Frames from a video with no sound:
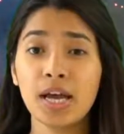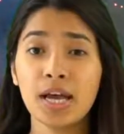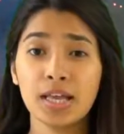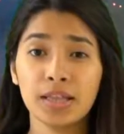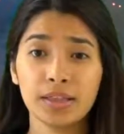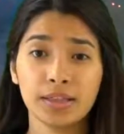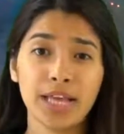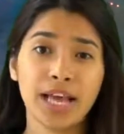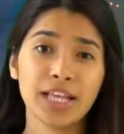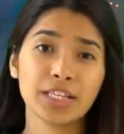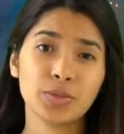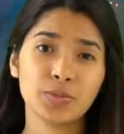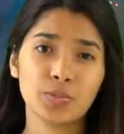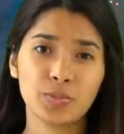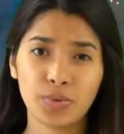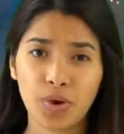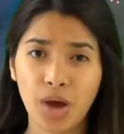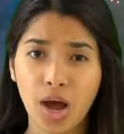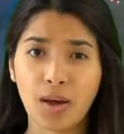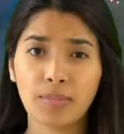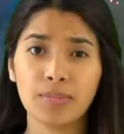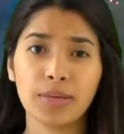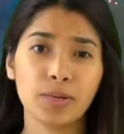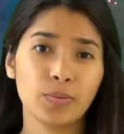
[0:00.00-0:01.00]
that's
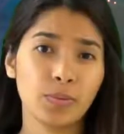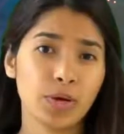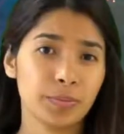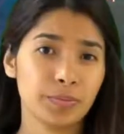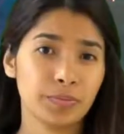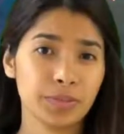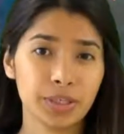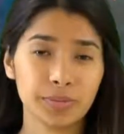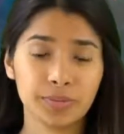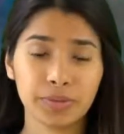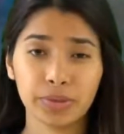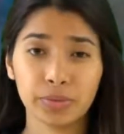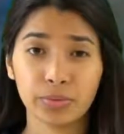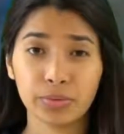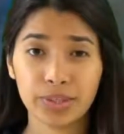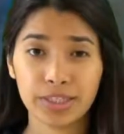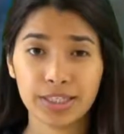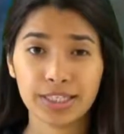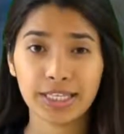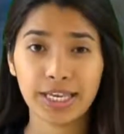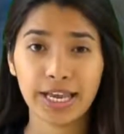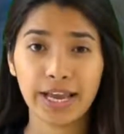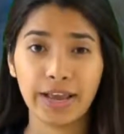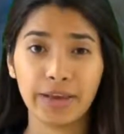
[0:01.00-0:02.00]
probably what people would
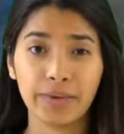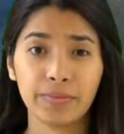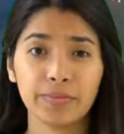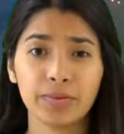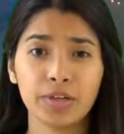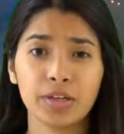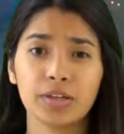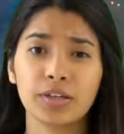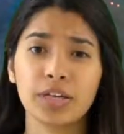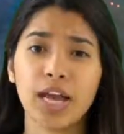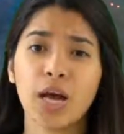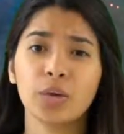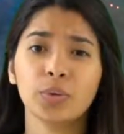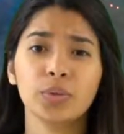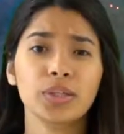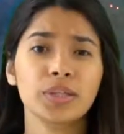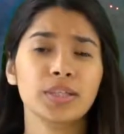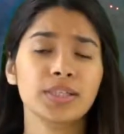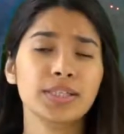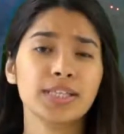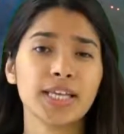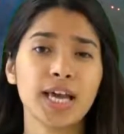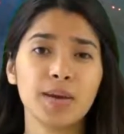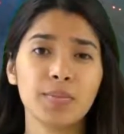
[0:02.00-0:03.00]
say. Now, the
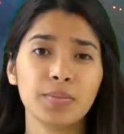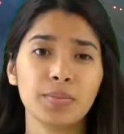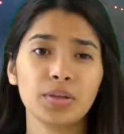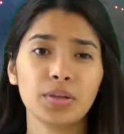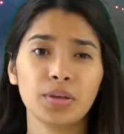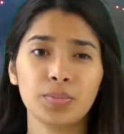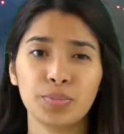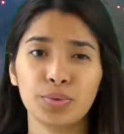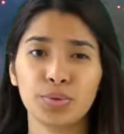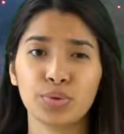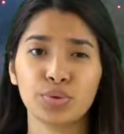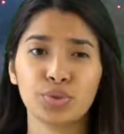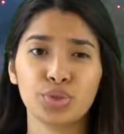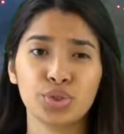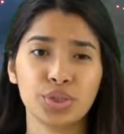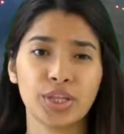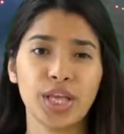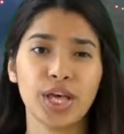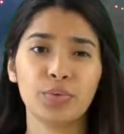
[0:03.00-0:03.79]
ensemble approach that